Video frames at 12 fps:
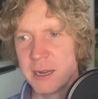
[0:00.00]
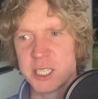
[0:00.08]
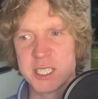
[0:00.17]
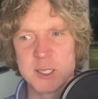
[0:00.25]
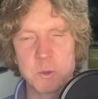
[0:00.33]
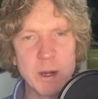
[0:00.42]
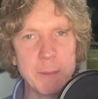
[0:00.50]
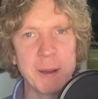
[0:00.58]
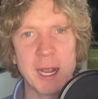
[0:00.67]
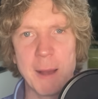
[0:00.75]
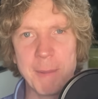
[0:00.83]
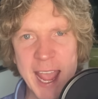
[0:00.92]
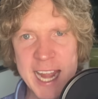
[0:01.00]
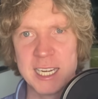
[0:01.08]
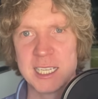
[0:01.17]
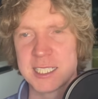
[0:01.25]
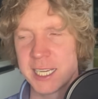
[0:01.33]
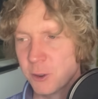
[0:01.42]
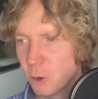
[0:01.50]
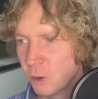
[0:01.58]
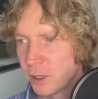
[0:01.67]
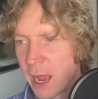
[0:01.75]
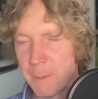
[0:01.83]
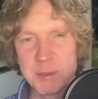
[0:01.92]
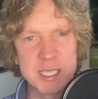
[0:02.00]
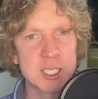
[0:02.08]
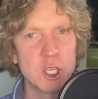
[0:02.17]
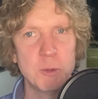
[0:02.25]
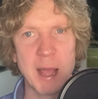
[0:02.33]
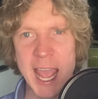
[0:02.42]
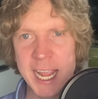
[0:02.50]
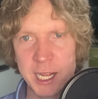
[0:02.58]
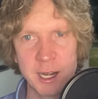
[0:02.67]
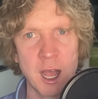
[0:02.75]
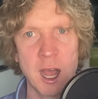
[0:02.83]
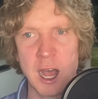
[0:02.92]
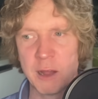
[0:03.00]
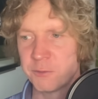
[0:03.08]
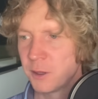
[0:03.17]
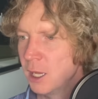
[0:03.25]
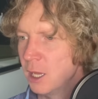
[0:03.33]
just sweeping up endlessly all night. Bissouma, 8.5.